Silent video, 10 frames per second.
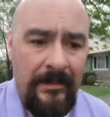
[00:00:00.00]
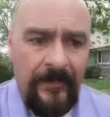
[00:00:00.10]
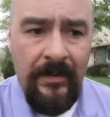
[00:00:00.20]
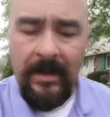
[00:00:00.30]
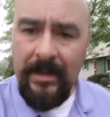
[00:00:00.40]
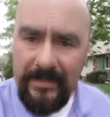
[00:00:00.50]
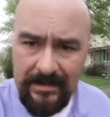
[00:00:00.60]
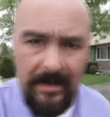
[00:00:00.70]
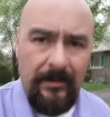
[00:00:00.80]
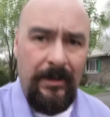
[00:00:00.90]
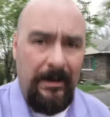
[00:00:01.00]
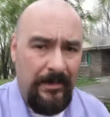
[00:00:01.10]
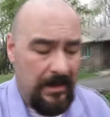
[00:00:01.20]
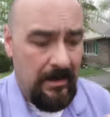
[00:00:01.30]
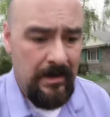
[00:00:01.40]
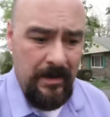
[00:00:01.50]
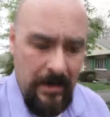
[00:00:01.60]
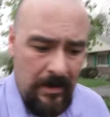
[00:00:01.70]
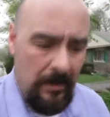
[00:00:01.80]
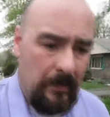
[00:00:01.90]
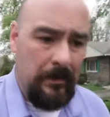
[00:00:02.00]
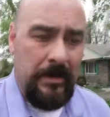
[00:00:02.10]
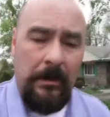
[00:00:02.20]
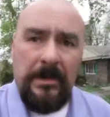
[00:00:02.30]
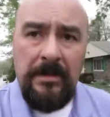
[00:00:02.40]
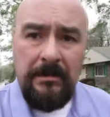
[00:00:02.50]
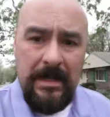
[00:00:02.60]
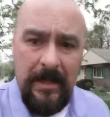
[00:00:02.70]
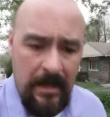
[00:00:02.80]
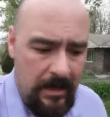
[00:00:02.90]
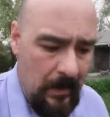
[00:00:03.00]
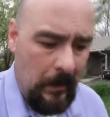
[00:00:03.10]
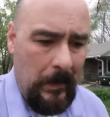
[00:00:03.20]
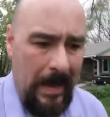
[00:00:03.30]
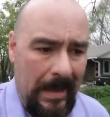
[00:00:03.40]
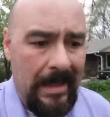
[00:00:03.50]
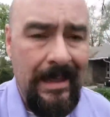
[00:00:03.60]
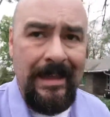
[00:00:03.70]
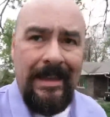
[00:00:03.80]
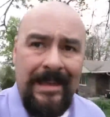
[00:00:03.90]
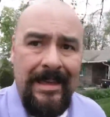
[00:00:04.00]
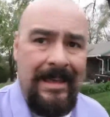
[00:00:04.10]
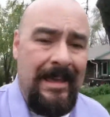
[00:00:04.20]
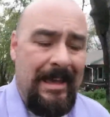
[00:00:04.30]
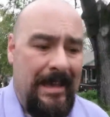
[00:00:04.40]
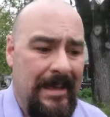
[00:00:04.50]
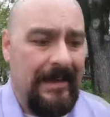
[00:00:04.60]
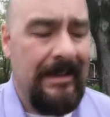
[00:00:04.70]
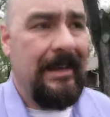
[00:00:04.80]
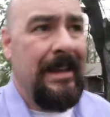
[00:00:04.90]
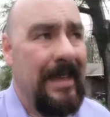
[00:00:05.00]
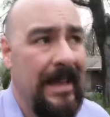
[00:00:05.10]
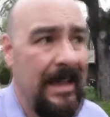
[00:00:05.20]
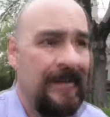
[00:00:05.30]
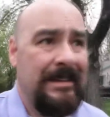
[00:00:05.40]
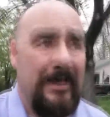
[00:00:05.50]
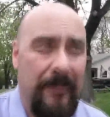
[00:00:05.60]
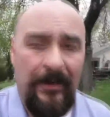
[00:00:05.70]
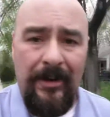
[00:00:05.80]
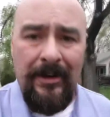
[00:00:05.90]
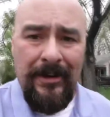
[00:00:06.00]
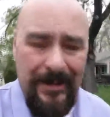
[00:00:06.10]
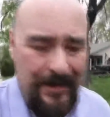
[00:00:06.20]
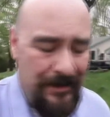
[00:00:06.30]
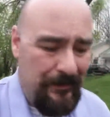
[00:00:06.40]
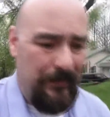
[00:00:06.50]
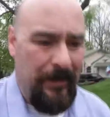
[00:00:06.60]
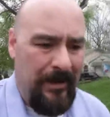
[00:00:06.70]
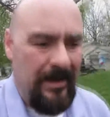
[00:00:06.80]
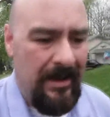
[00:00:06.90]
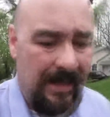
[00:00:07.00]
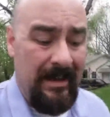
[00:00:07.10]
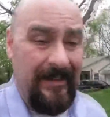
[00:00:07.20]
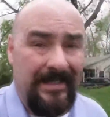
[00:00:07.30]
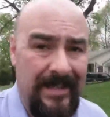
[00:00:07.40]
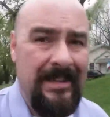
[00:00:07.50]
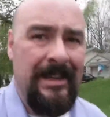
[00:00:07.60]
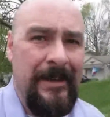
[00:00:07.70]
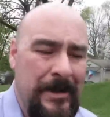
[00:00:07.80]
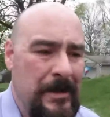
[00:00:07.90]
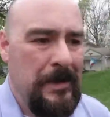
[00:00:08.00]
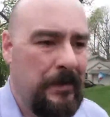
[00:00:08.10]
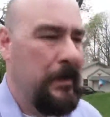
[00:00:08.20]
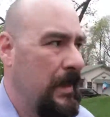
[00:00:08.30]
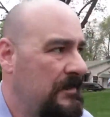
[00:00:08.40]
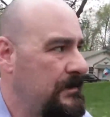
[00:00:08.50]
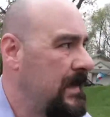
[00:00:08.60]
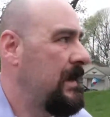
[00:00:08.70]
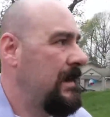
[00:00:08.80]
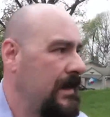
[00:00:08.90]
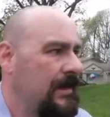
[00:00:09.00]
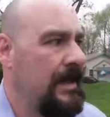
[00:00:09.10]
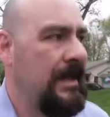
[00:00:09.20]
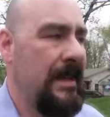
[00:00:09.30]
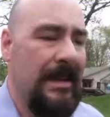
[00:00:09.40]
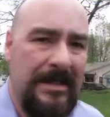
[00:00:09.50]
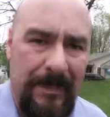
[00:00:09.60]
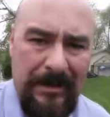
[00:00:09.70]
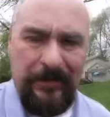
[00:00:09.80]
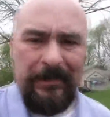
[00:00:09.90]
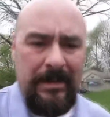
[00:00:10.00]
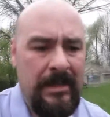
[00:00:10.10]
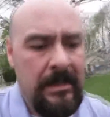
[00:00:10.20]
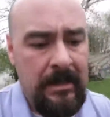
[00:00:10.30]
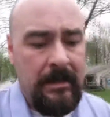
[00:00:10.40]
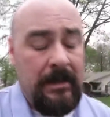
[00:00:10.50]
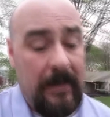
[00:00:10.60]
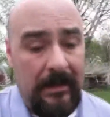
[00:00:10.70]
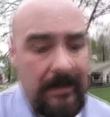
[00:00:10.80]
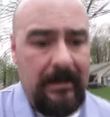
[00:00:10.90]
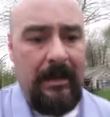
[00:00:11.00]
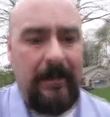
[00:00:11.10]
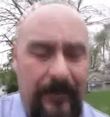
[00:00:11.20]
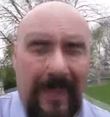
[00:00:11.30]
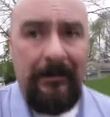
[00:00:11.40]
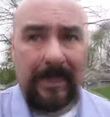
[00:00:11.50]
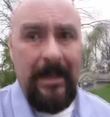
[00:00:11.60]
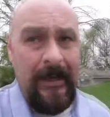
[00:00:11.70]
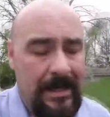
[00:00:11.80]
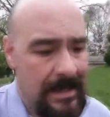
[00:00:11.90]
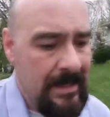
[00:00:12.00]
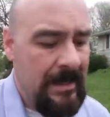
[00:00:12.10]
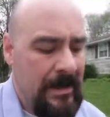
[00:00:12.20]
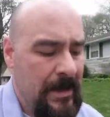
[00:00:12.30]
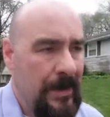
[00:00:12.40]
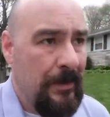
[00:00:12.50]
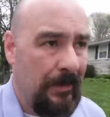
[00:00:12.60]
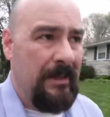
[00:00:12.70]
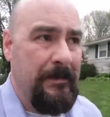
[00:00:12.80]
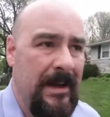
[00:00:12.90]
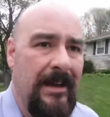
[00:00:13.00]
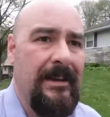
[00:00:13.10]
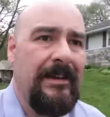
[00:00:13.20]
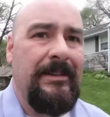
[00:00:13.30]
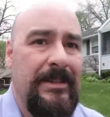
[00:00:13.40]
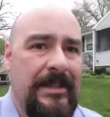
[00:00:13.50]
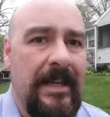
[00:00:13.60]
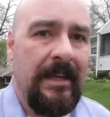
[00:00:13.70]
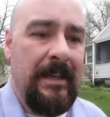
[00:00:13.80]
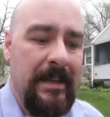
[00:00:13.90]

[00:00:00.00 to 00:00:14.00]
of his Savior and everything was going to be okay. And it's tougher for us who are left behind, especially, like I said, his family. We're left behind to just